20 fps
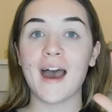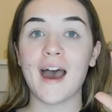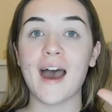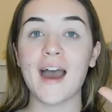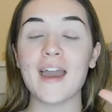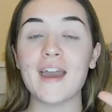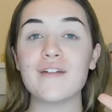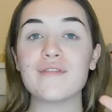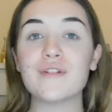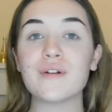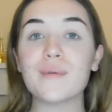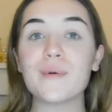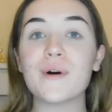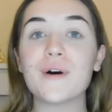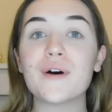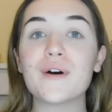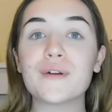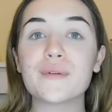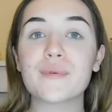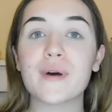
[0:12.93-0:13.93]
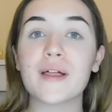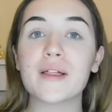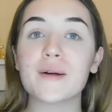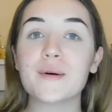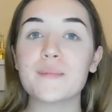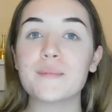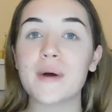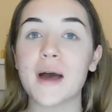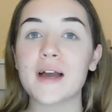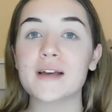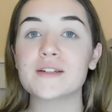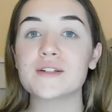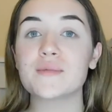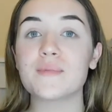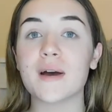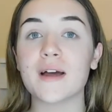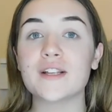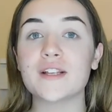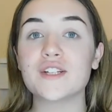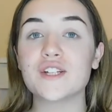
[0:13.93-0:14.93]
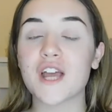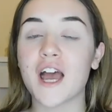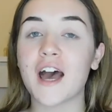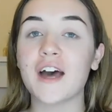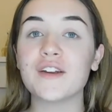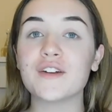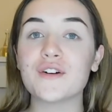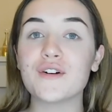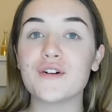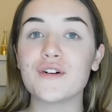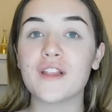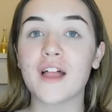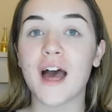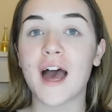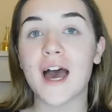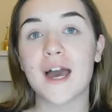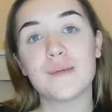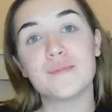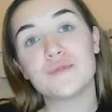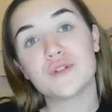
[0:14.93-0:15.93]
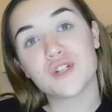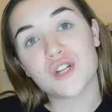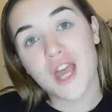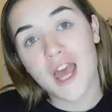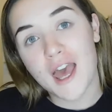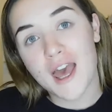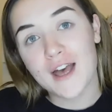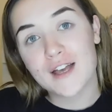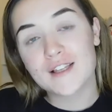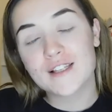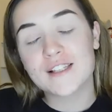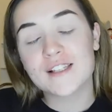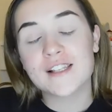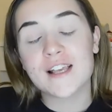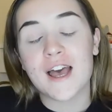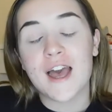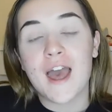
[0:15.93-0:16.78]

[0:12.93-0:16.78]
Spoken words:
Hi everyone, welcome back to my channel. I'm Jess.